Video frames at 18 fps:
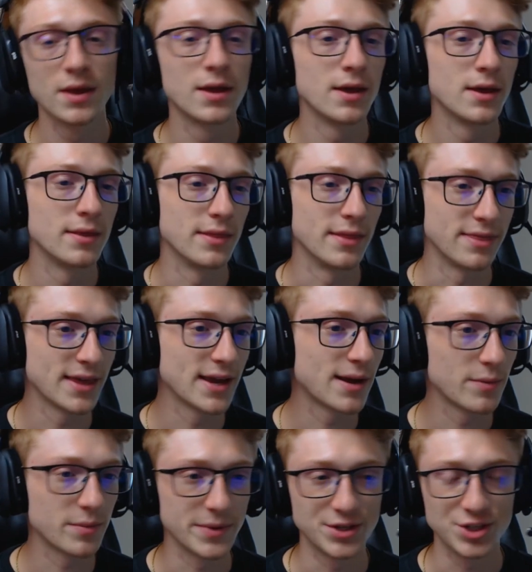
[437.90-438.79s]
The thing I'm going to
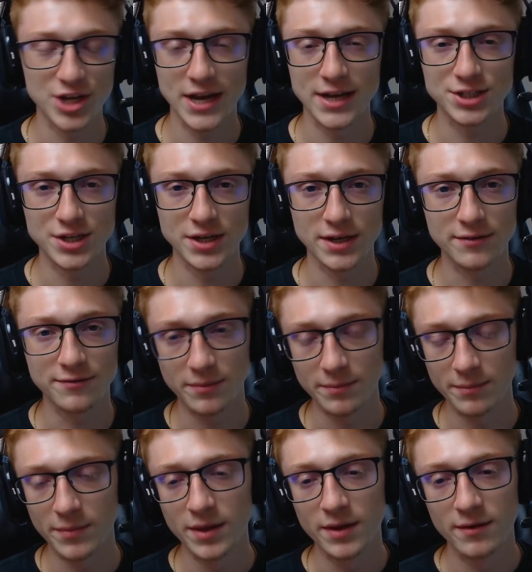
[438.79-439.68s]
be changing
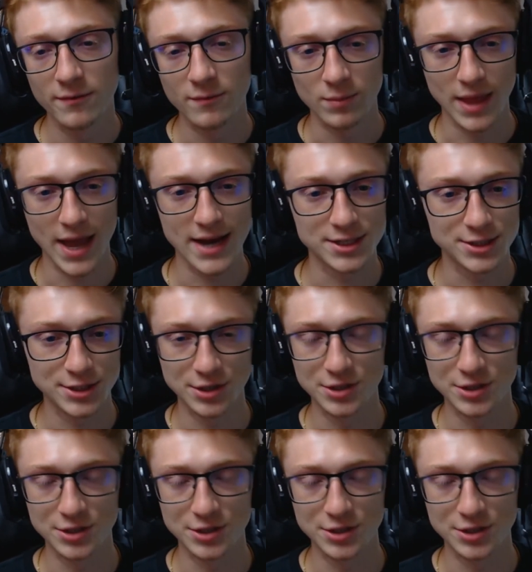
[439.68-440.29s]
from last year